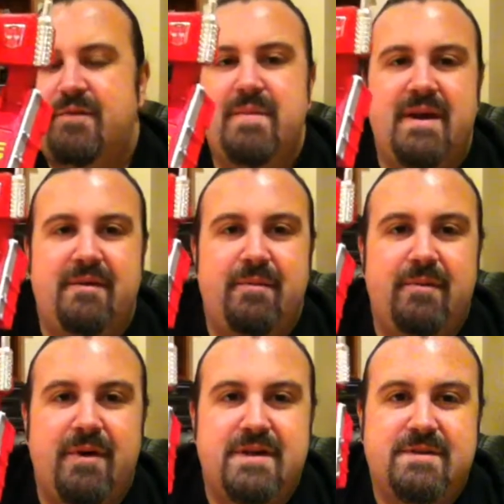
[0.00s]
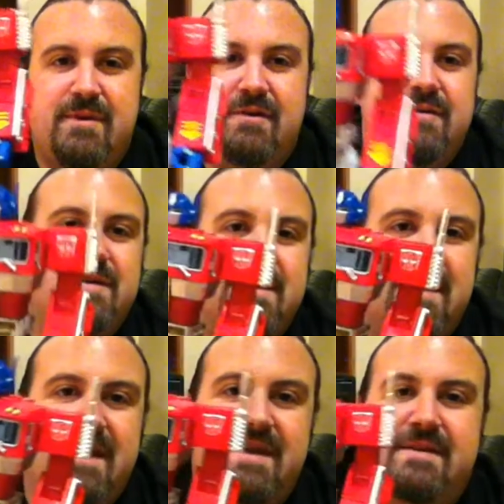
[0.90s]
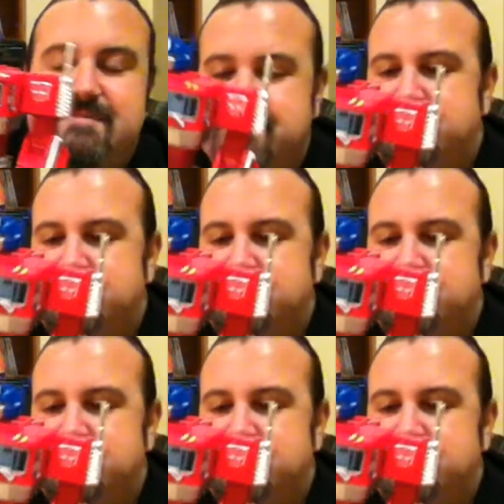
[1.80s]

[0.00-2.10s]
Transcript: for me, when I was a kid,